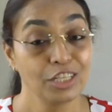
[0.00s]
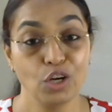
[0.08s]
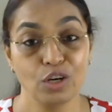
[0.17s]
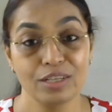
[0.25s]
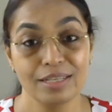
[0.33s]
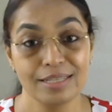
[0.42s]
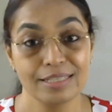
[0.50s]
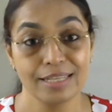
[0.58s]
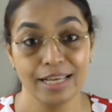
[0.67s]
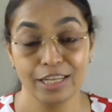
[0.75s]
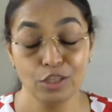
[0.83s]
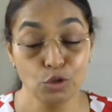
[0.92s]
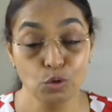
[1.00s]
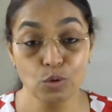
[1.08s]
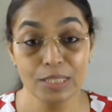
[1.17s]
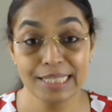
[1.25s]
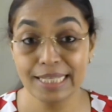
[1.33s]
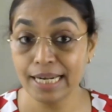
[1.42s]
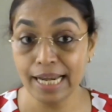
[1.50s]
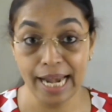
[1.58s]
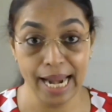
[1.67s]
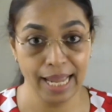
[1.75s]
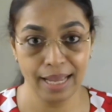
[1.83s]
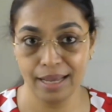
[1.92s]
Taurus sign rules the
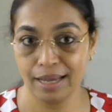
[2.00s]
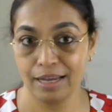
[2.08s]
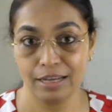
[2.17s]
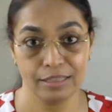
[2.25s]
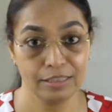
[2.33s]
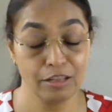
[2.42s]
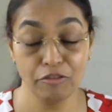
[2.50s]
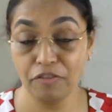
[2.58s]
neck, the